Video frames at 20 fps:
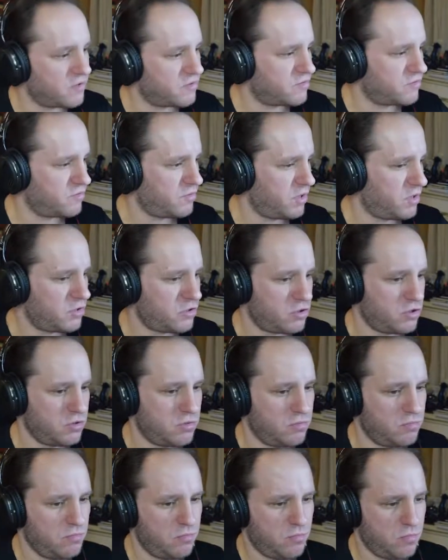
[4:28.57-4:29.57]
extraction.
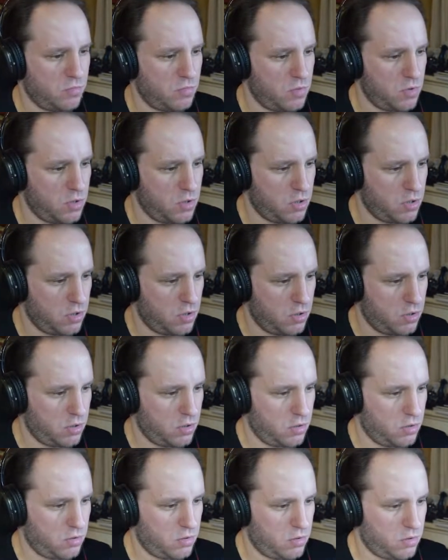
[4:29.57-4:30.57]

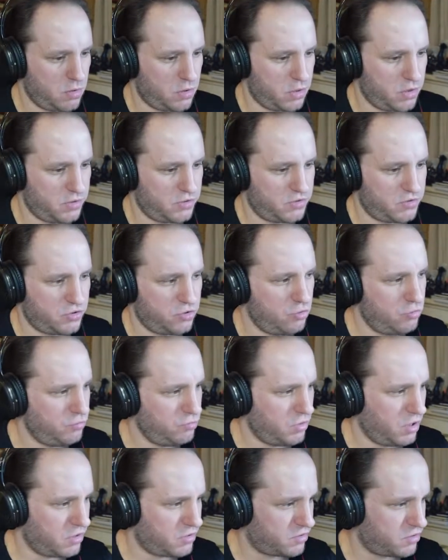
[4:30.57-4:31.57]
I assume
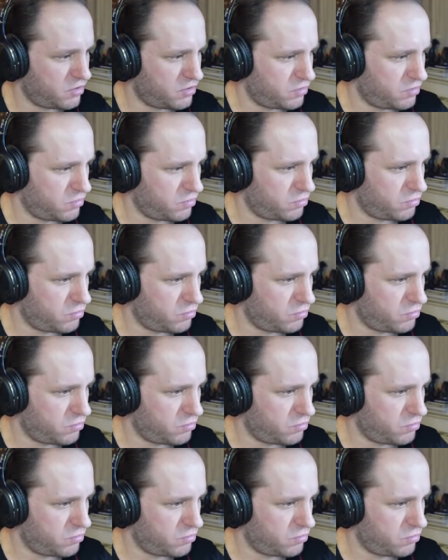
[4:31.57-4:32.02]
that's...